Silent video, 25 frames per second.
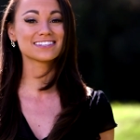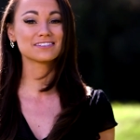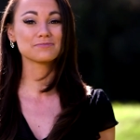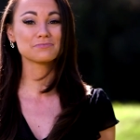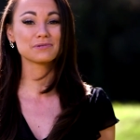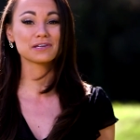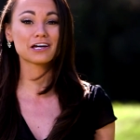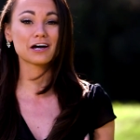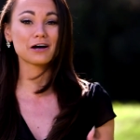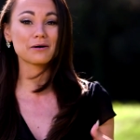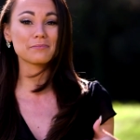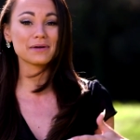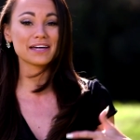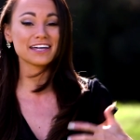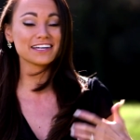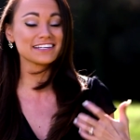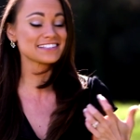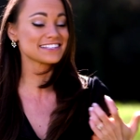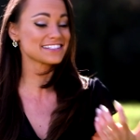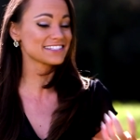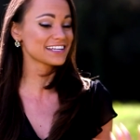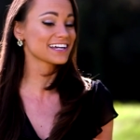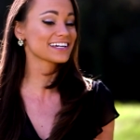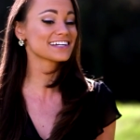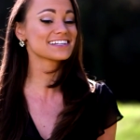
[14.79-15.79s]
to become a
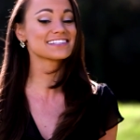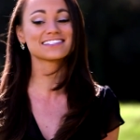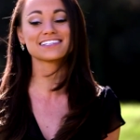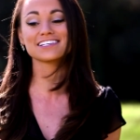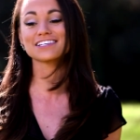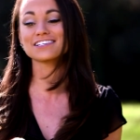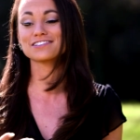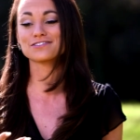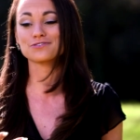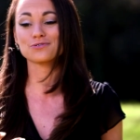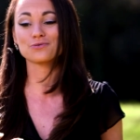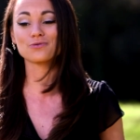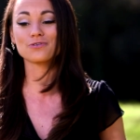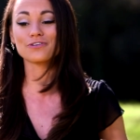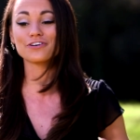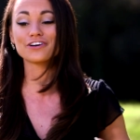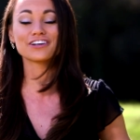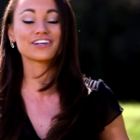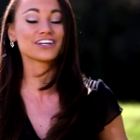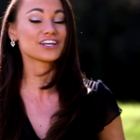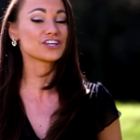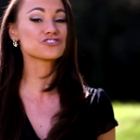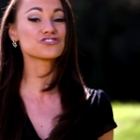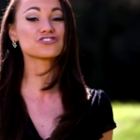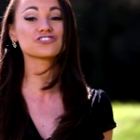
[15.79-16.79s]
scientist or
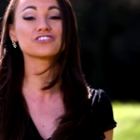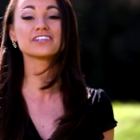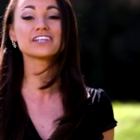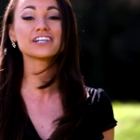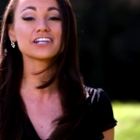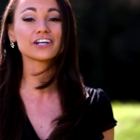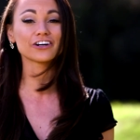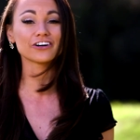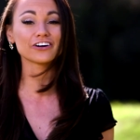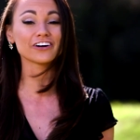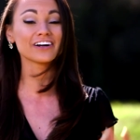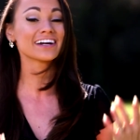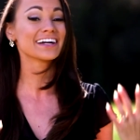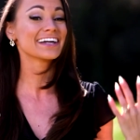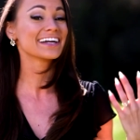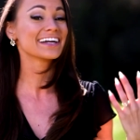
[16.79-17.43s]
an engineer